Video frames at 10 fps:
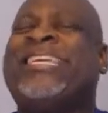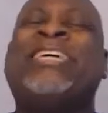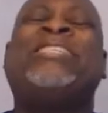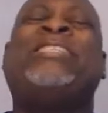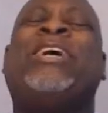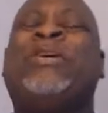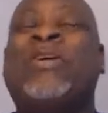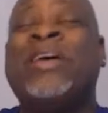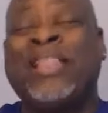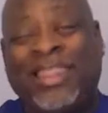So
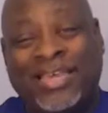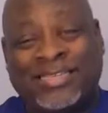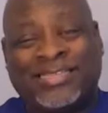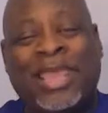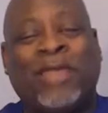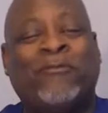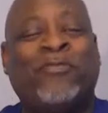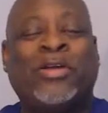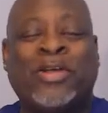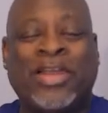this came
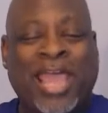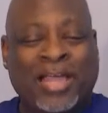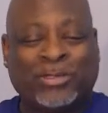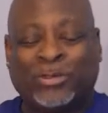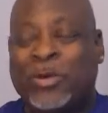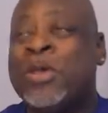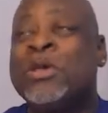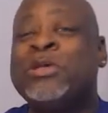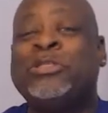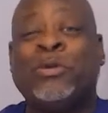very natural
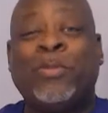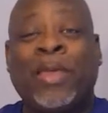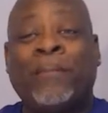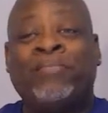to me.